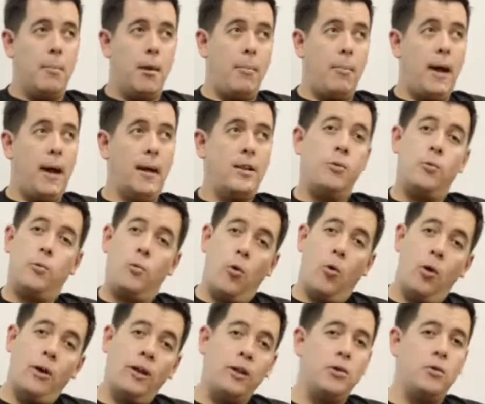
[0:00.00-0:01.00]
My
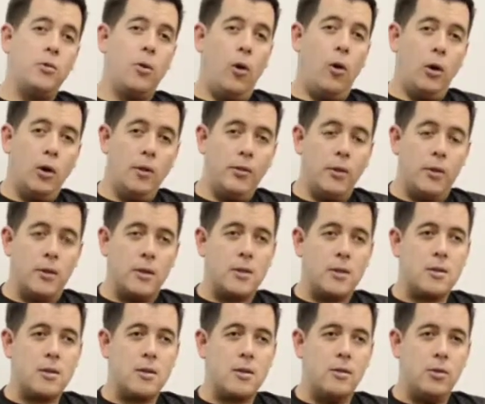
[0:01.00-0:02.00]
warning to all of you
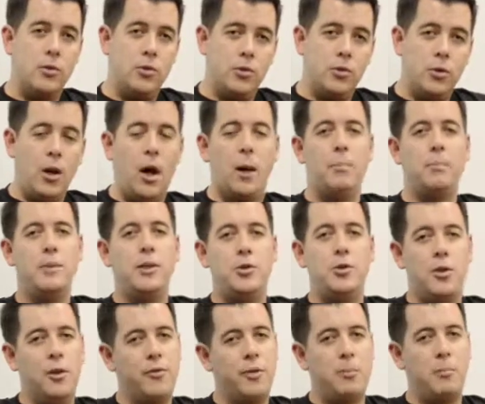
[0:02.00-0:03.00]
is, do not be
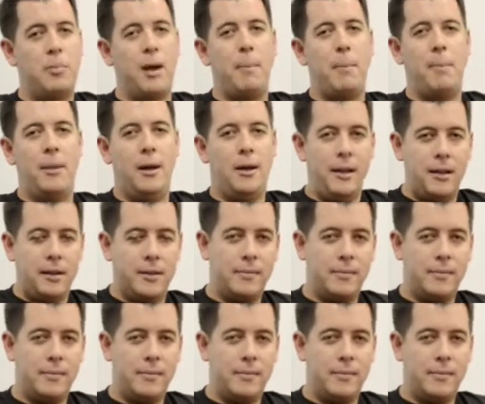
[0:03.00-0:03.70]
driven by money.